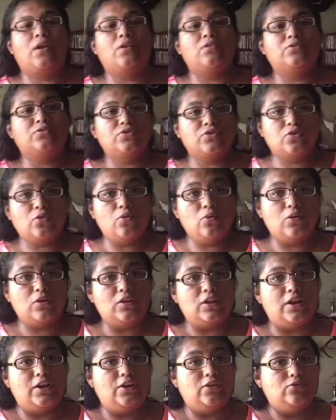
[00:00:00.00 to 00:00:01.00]
school
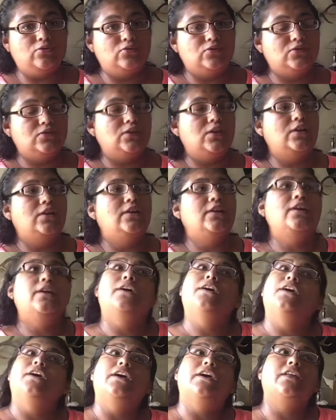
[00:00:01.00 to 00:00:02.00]
clothes
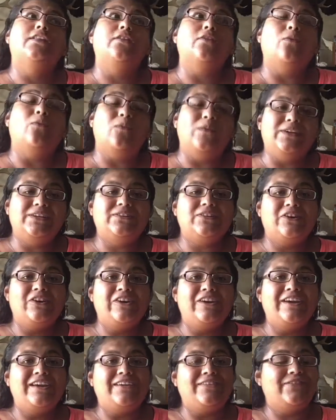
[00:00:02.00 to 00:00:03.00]
in the
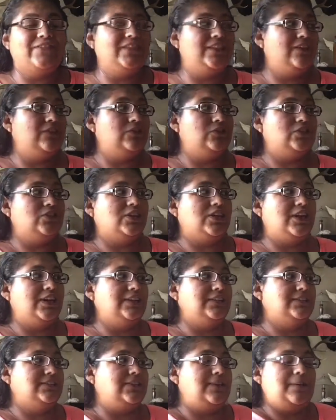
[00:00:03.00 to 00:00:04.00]
winter, even though she
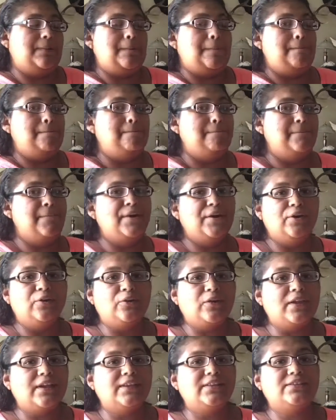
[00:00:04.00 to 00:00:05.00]
gets
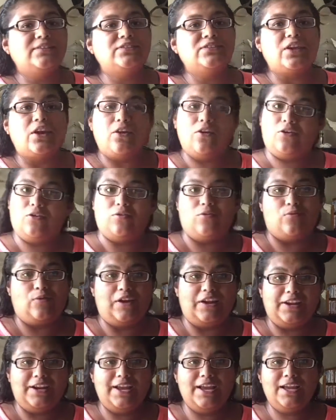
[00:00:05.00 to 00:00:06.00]
millions
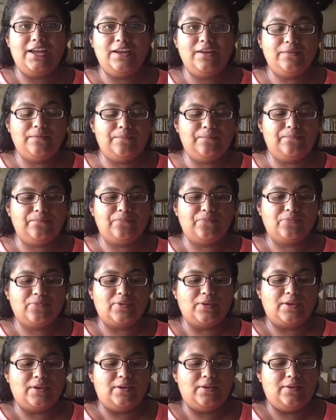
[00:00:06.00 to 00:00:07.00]
already,
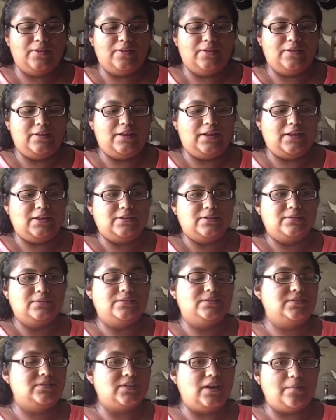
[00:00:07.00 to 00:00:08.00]
like
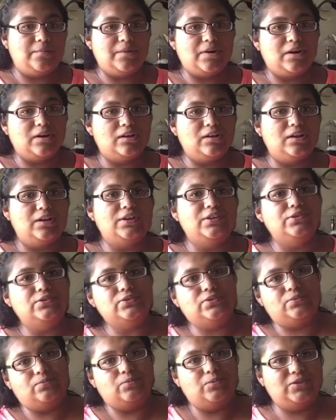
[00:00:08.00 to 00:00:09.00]
summer
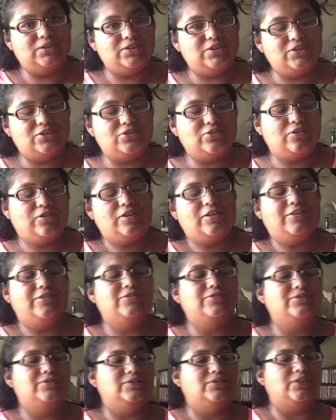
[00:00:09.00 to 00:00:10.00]
clothes and winter
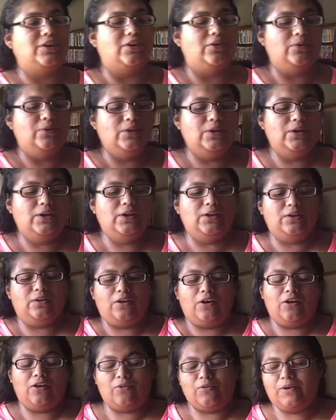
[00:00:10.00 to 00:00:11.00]
clothes, so
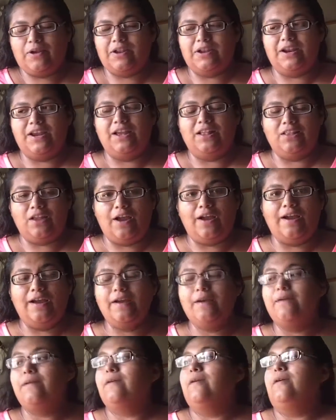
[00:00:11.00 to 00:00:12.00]
already a
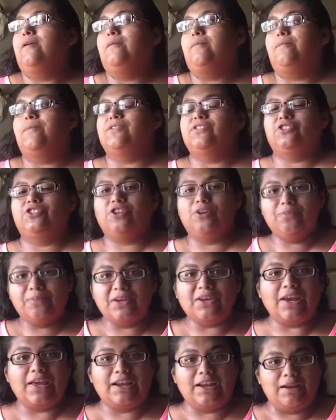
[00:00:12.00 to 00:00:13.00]
lot, but she'll
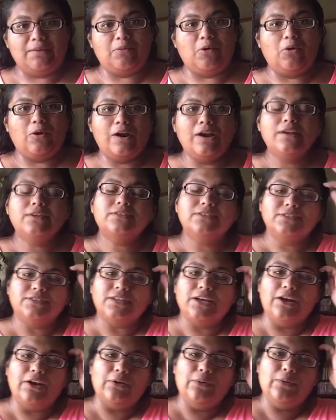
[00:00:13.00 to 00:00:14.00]
be getting more.
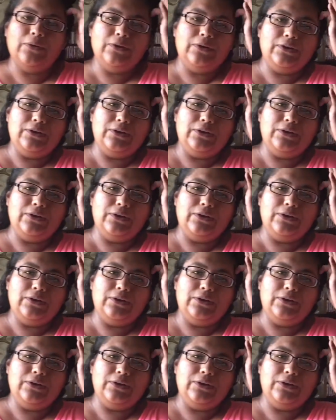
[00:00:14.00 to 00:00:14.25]
So